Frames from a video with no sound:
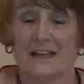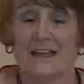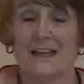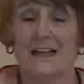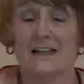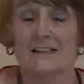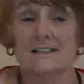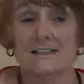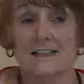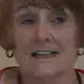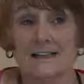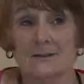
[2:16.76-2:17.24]

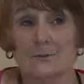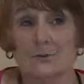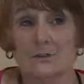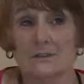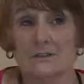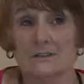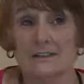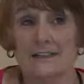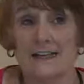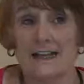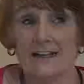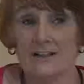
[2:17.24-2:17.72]
Yes, it
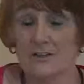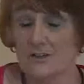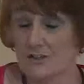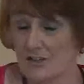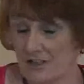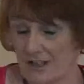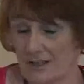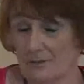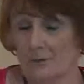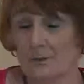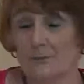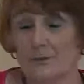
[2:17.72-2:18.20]
will. Next
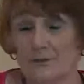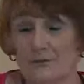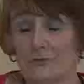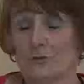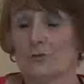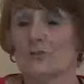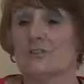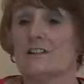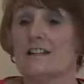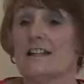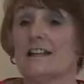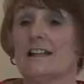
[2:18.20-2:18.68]
year will be
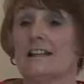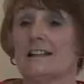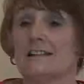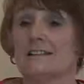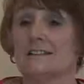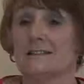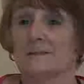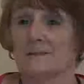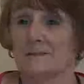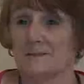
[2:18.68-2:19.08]
40 years.